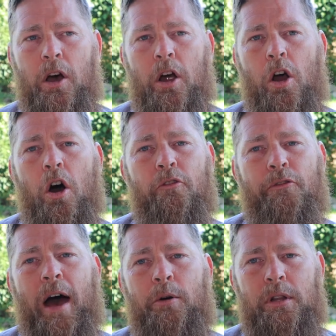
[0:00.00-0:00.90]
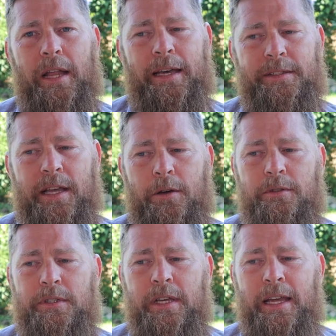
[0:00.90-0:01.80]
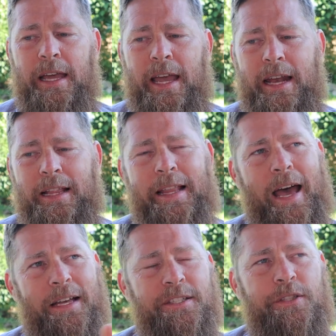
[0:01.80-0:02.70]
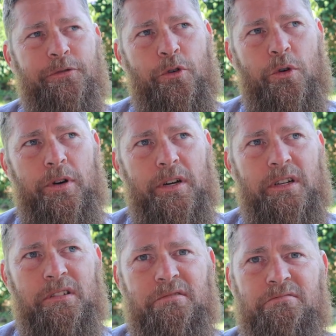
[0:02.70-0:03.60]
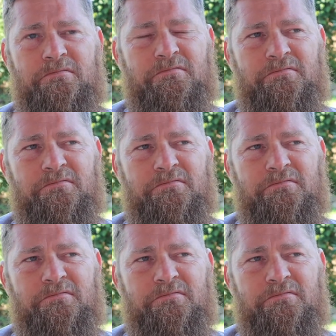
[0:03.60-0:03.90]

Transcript: are all vowel like sounds, and it lasts for